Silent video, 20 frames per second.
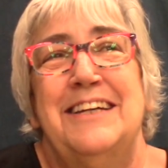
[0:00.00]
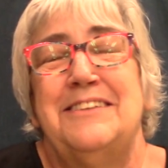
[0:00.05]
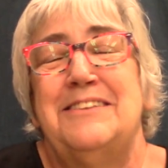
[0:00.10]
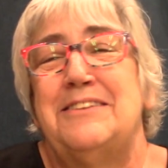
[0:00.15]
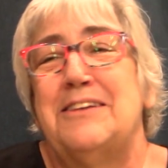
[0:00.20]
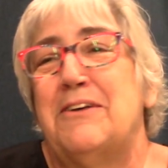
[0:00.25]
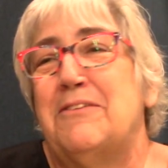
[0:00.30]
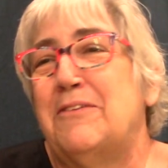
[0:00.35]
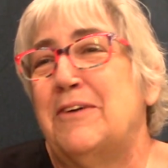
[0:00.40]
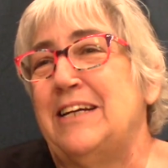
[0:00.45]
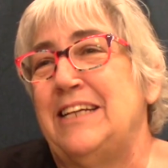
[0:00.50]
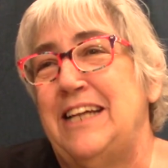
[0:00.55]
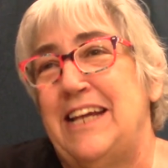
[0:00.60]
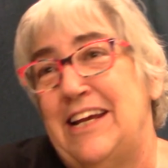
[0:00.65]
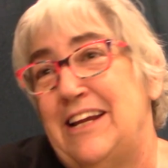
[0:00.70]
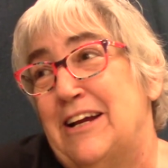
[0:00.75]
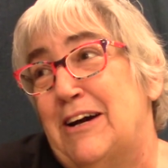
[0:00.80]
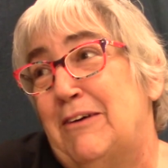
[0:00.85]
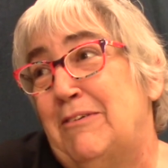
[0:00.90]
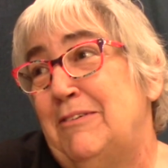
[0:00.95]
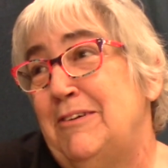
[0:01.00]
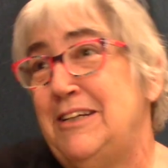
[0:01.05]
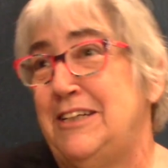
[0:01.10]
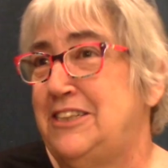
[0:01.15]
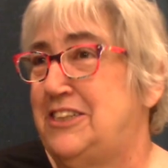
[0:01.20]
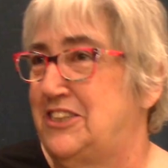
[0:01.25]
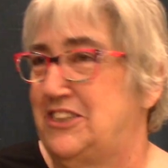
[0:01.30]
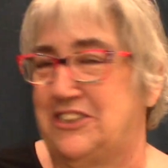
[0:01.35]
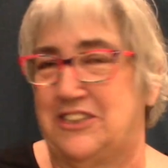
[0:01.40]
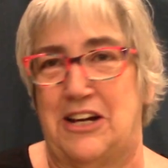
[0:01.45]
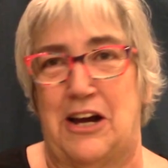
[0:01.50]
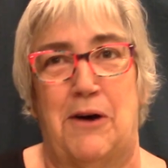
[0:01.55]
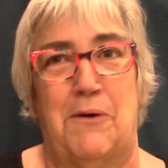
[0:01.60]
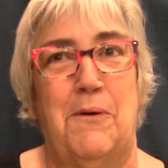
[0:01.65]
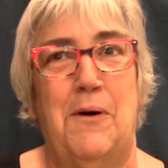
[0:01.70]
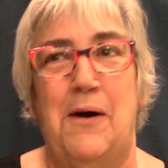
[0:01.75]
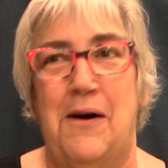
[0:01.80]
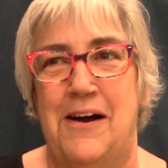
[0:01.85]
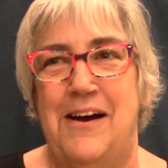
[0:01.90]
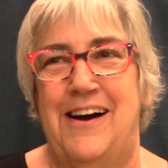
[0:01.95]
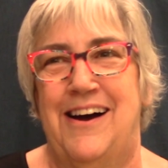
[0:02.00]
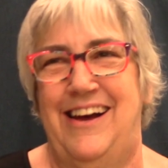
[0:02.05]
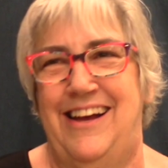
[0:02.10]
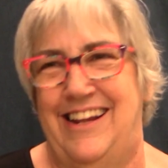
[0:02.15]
so we, you know, you just go on.